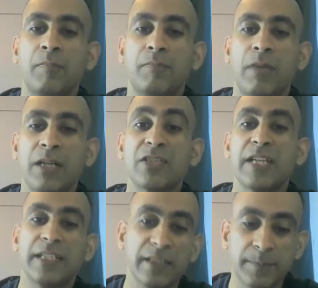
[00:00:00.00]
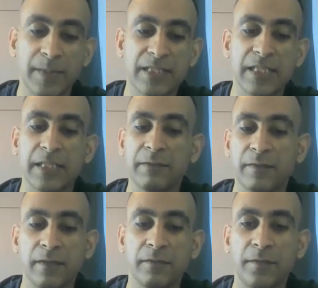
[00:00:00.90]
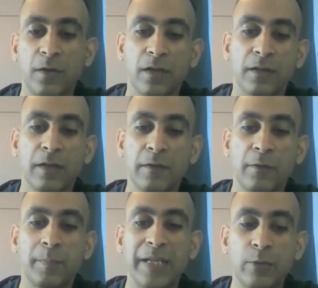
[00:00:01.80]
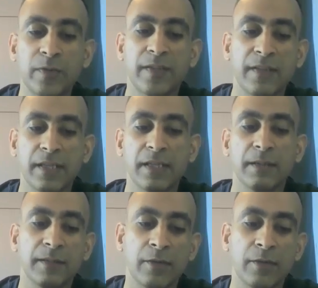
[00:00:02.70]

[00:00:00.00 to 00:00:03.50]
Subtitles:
much later, especially for B2C,